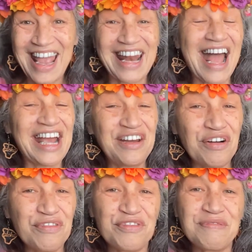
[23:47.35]
And I
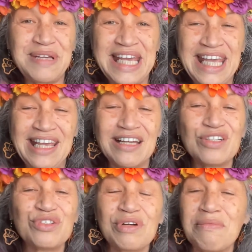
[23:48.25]
know for me,
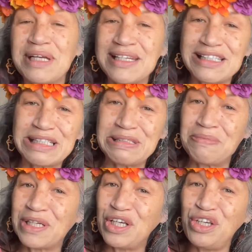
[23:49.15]
drumming has
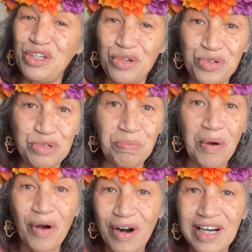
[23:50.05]
been a huge
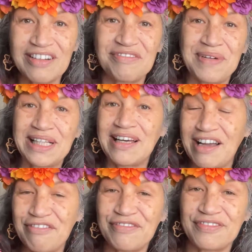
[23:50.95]
part of my
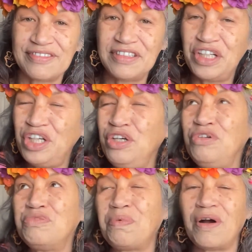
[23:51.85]
life, a
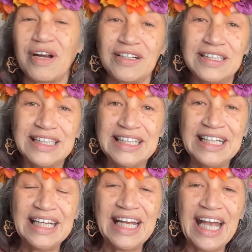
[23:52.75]
huge part.
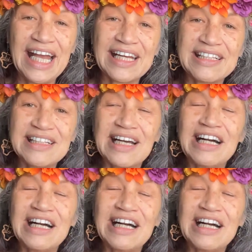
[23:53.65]
And